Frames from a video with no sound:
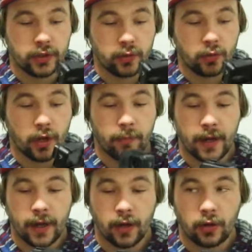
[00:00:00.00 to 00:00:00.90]
you
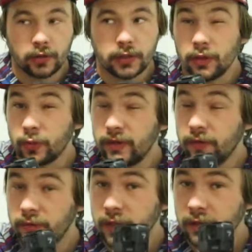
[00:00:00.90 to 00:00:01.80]
about
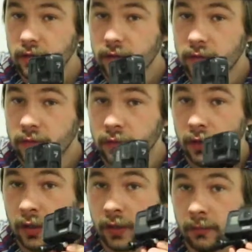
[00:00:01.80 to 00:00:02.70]
$350,
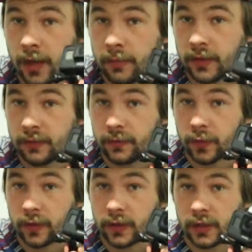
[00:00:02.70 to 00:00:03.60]
I believe,
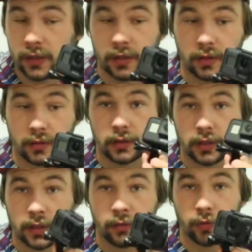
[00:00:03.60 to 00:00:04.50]
for the
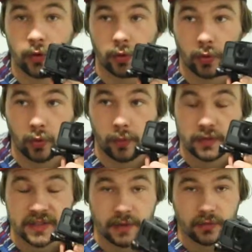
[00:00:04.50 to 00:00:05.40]
Hero
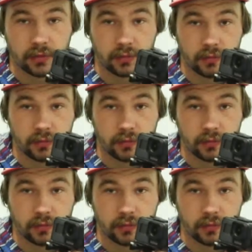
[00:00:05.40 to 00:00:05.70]
7.